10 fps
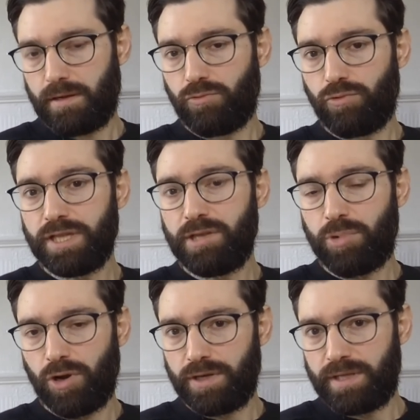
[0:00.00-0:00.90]

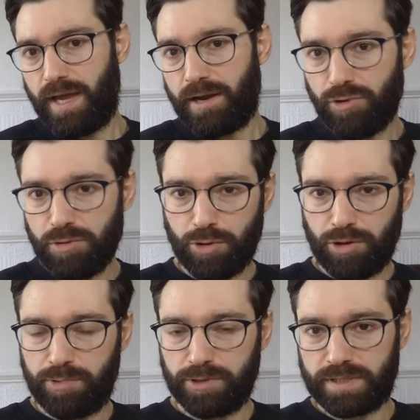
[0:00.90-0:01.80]
redeployed and
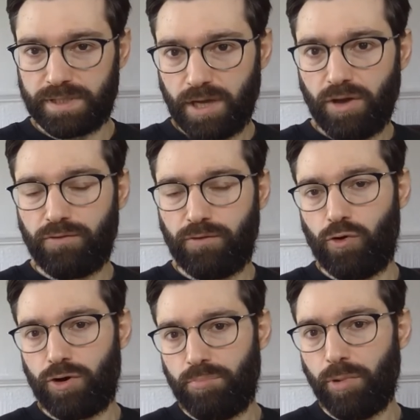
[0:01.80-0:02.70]
repurposed
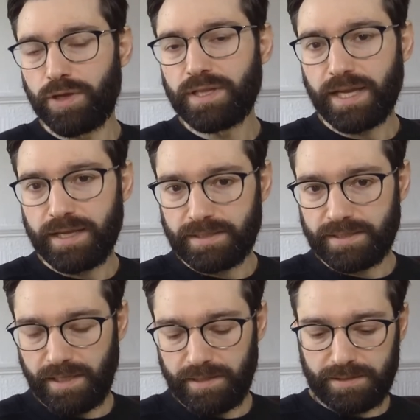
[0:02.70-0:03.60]
for point data
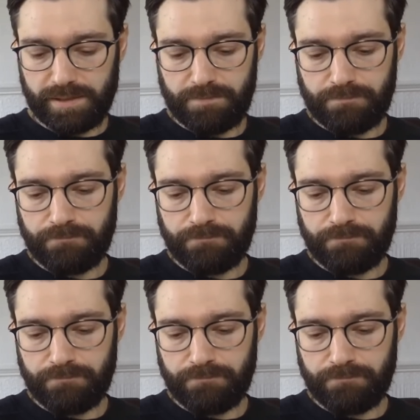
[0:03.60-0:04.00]
sets.